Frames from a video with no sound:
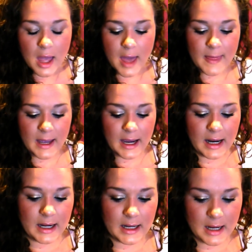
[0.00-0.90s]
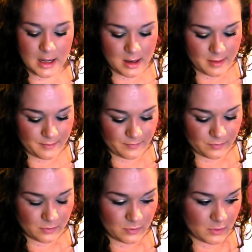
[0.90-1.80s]
And then um,
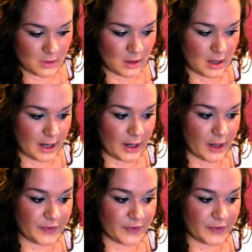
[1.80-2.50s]
I got